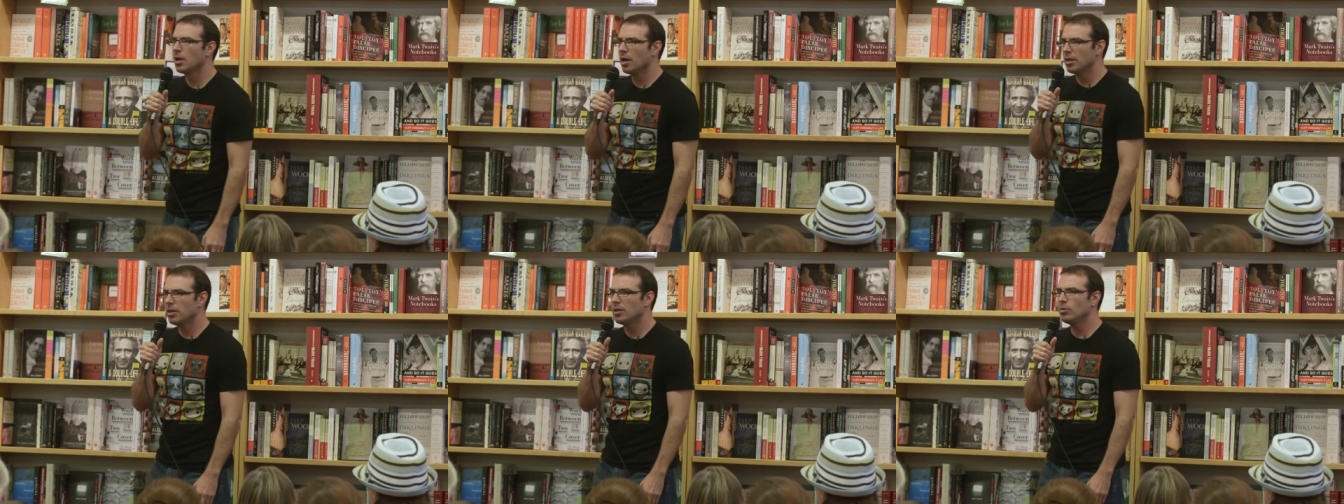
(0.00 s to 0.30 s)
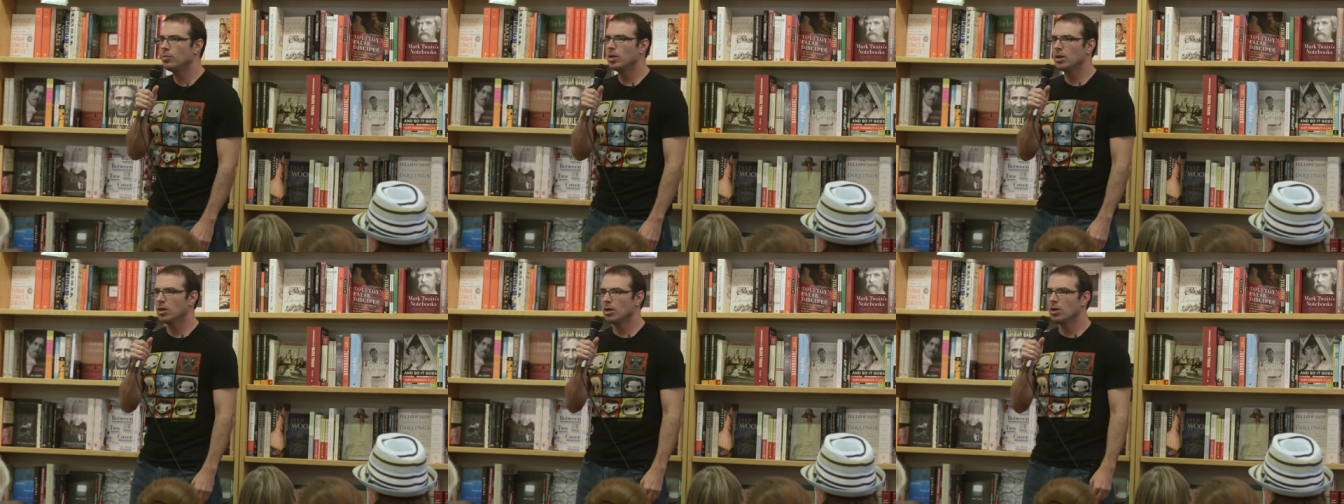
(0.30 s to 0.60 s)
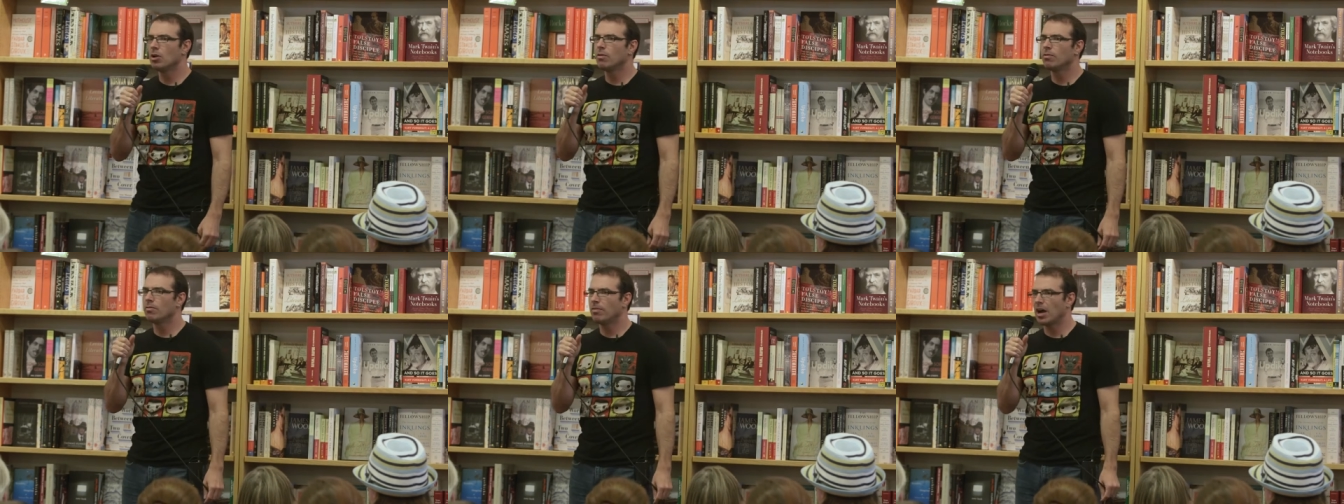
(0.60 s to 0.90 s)
I think we could
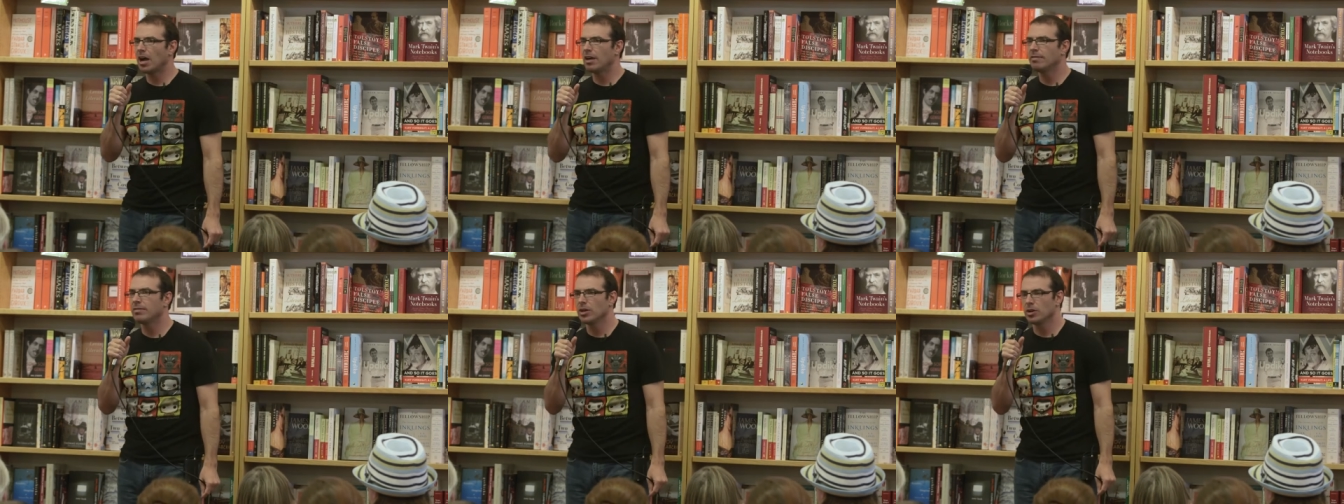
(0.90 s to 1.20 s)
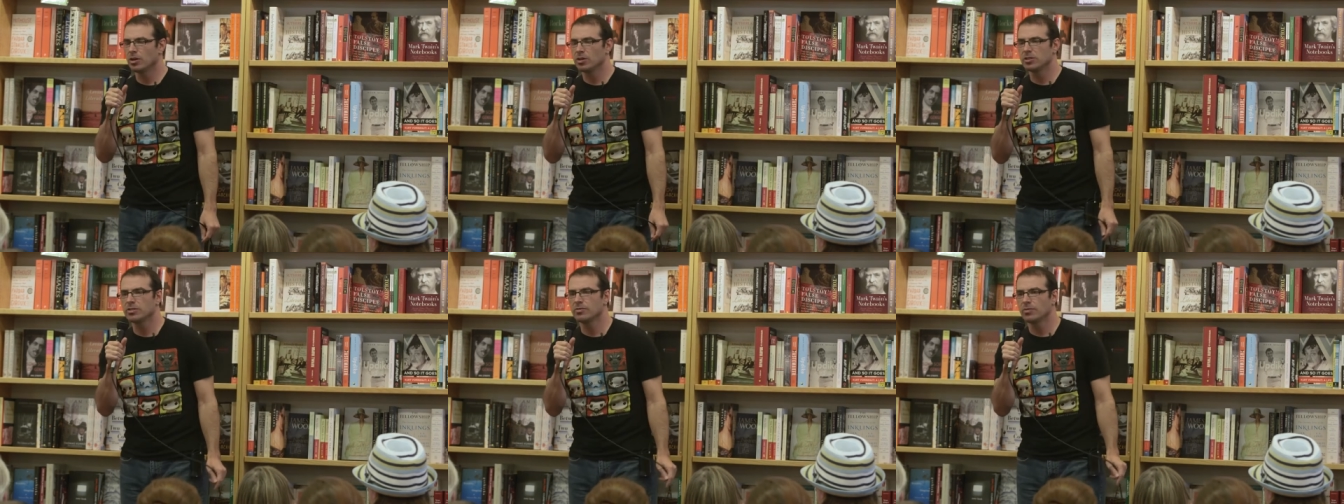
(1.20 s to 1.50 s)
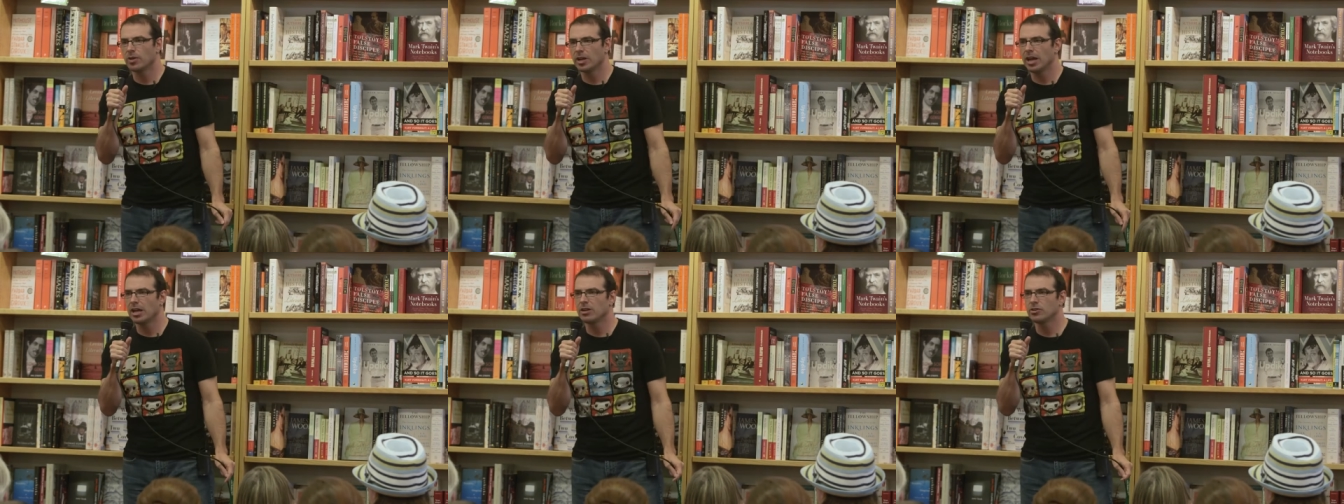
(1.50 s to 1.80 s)
go five years if
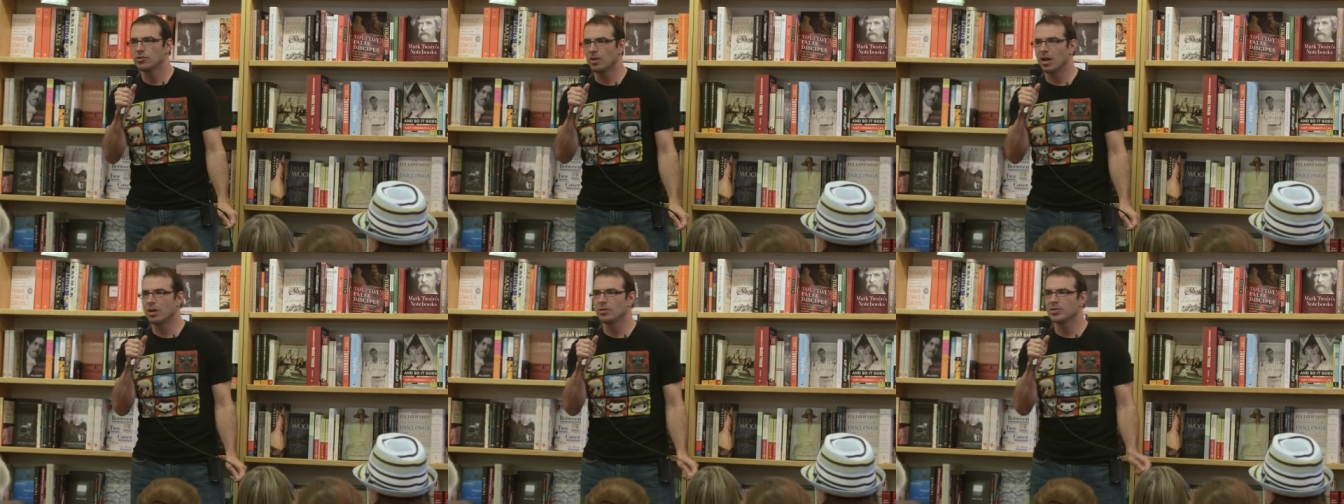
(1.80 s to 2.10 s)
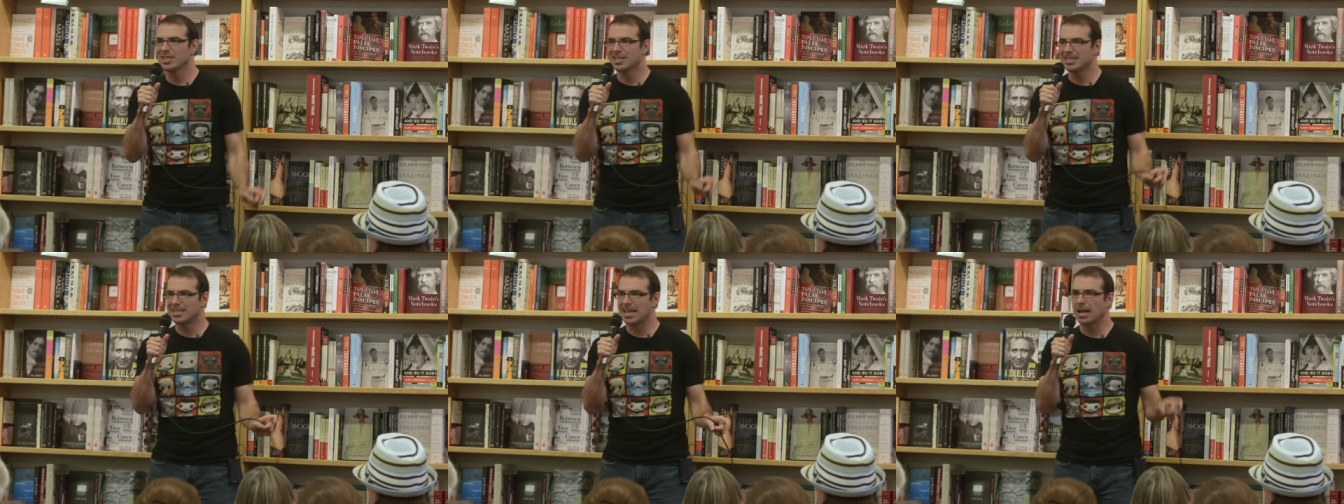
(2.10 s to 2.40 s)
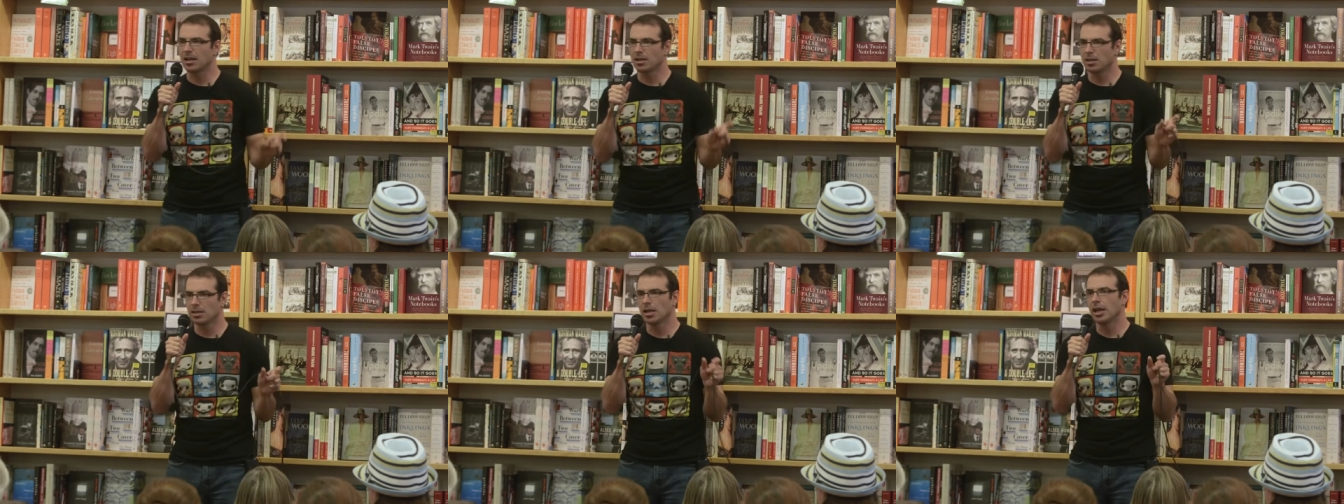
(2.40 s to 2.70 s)
we had droughts
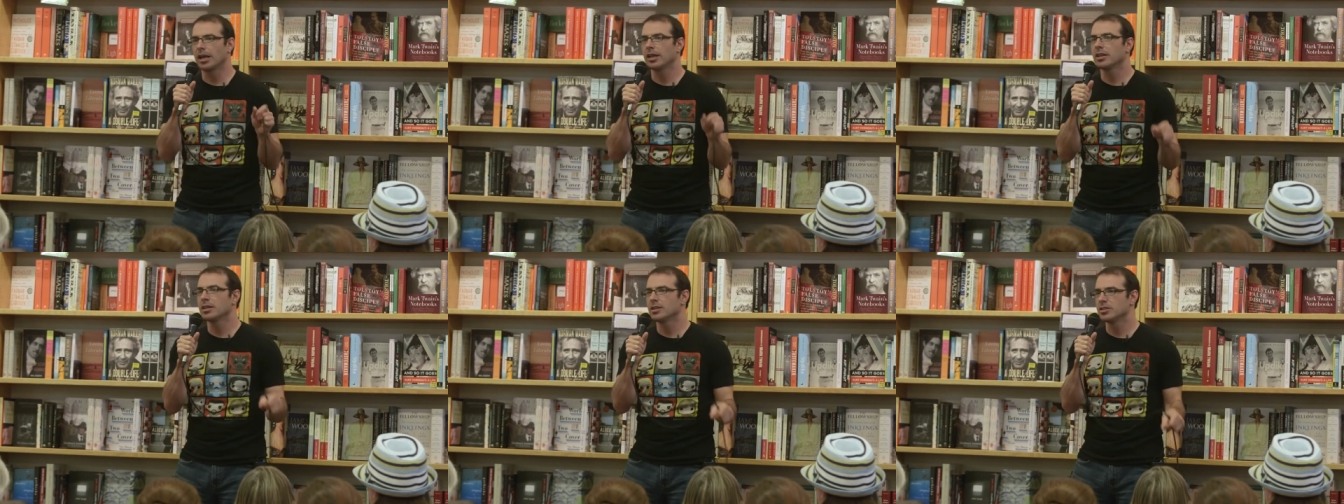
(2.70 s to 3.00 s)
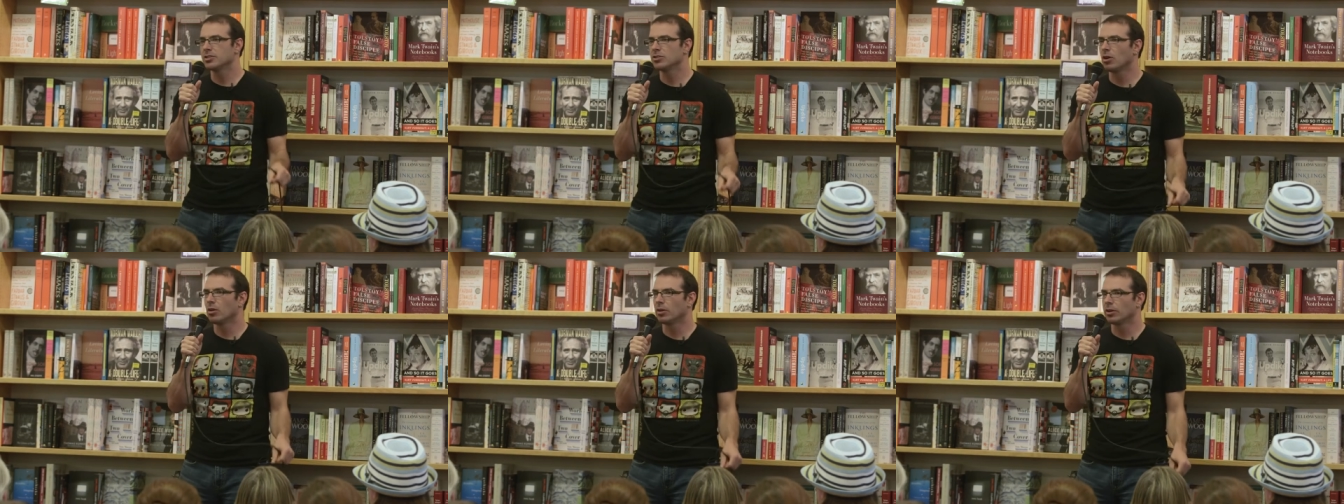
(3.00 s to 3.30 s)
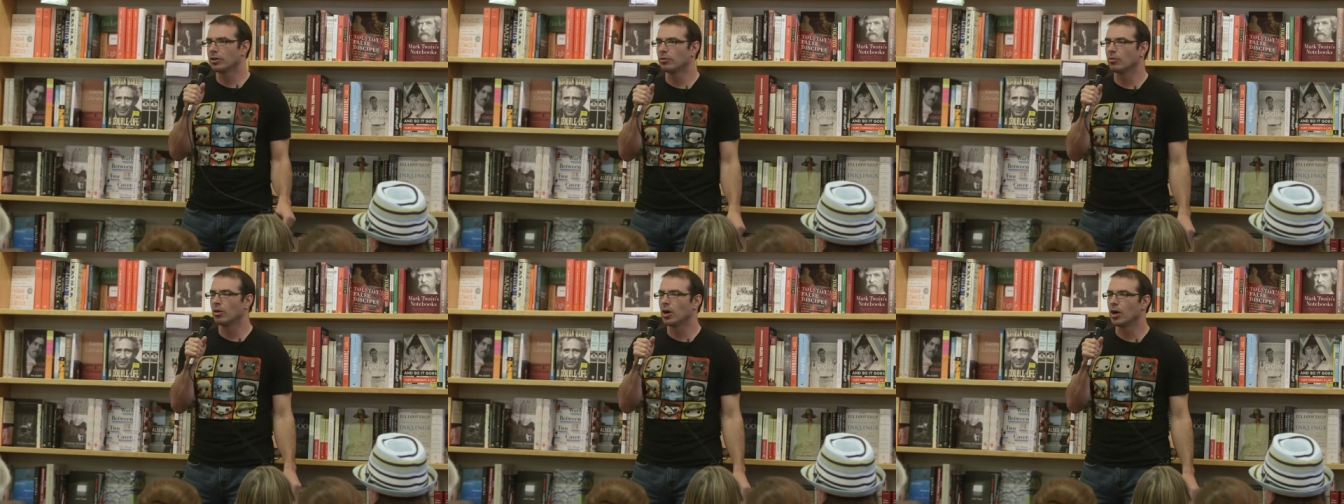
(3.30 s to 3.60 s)
exactly like this all
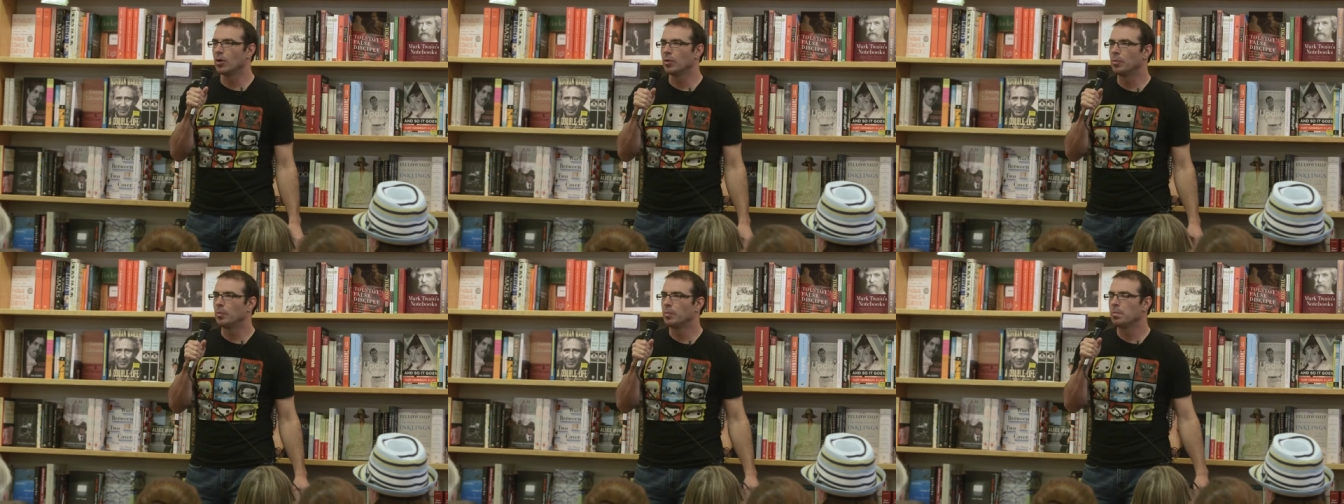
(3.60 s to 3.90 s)
in a row.